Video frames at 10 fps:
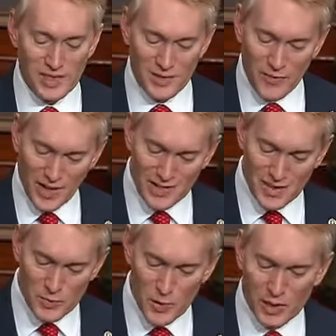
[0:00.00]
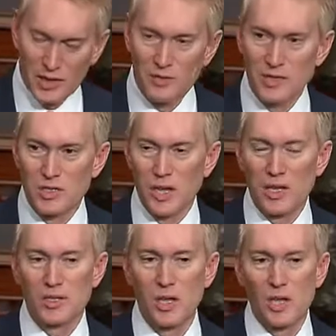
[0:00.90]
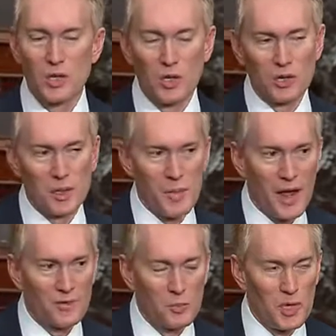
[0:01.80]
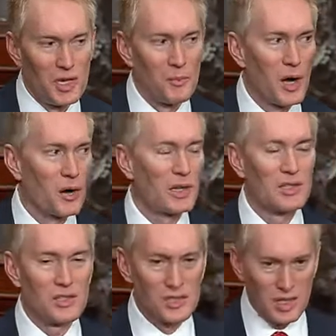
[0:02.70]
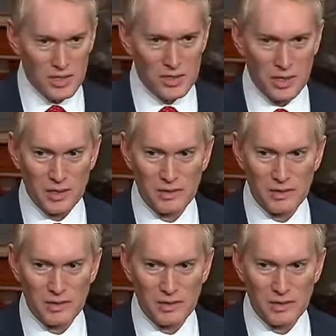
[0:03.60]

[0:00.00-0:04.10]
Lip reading: In fact, this bill even says you don't even have to be an American citizen